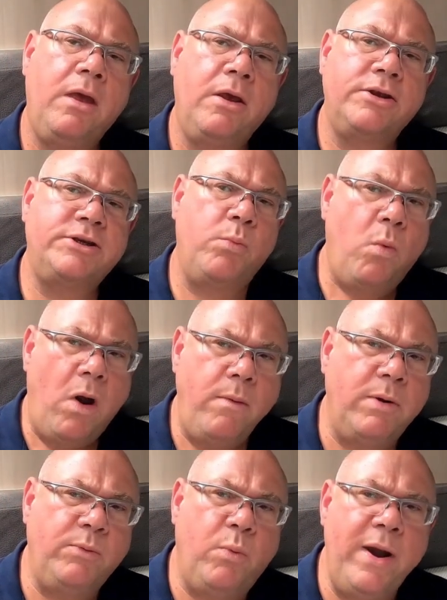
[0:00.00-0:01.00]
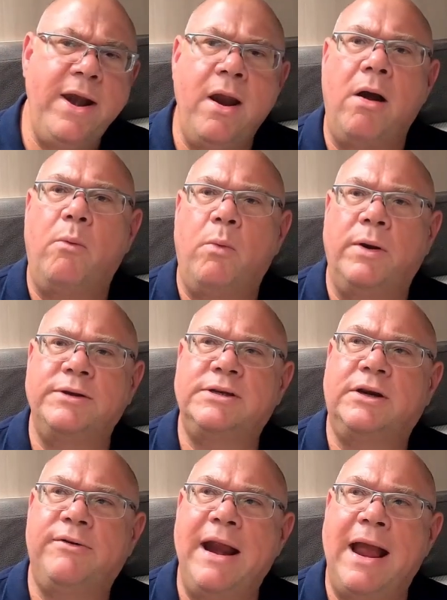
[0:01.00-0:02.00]
So why would we not want
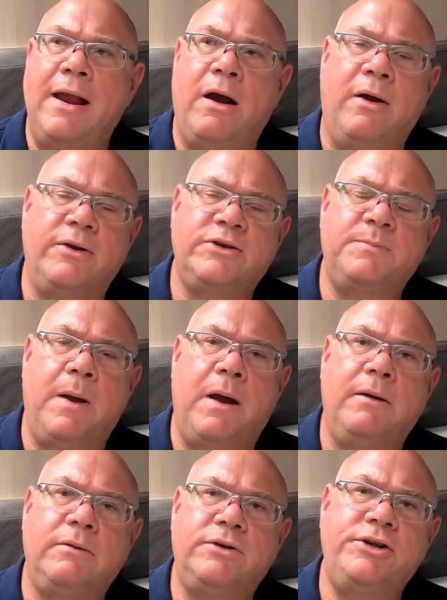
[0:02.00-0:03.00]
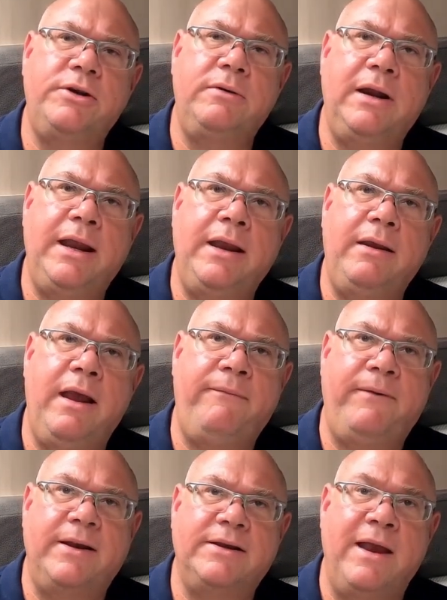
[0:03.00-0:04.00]
to create a hotspot? Surely if
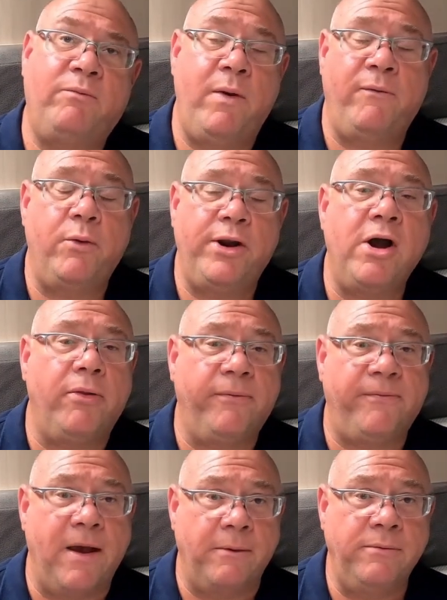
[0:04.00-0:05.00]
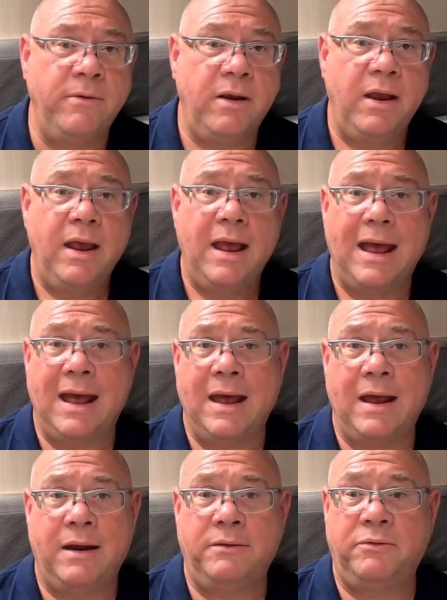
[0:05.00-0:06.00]
we've already got the phone
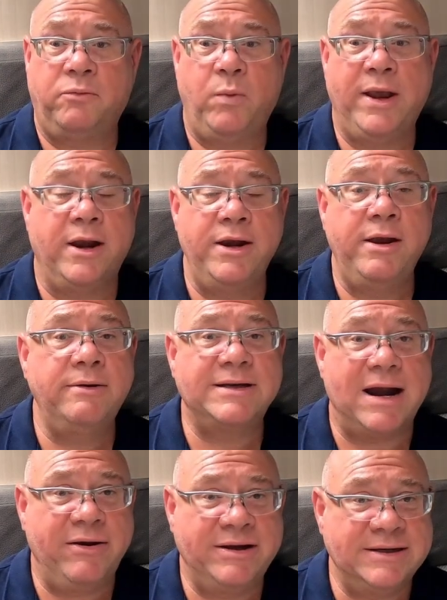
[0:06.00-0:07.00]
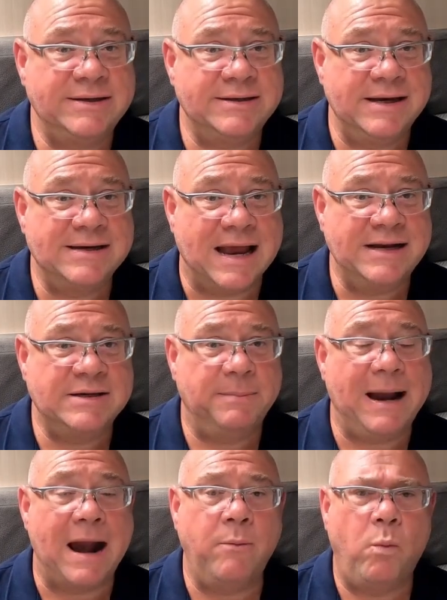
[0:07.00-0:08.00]
and we can use our existing data
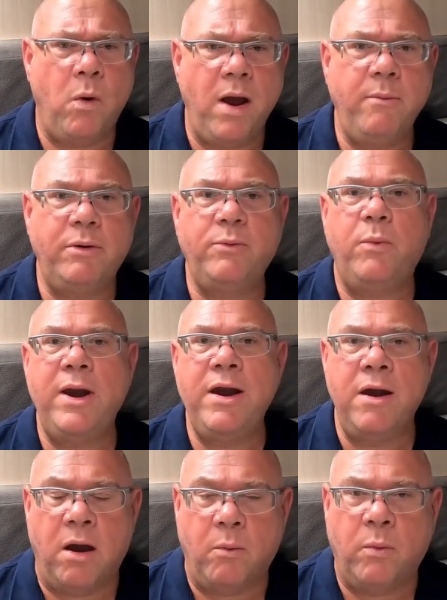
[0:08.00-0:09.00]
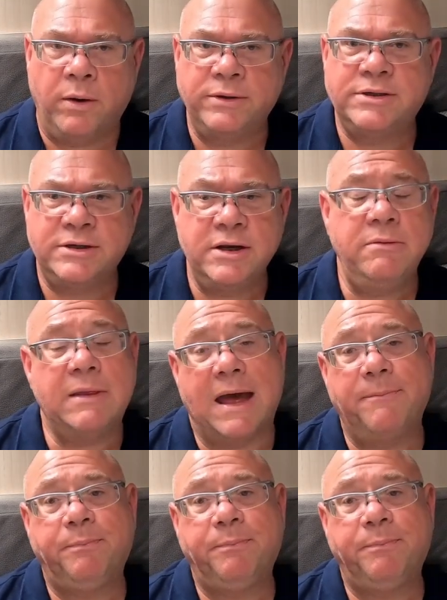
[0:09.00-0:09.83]
plan, why would we not want to do that?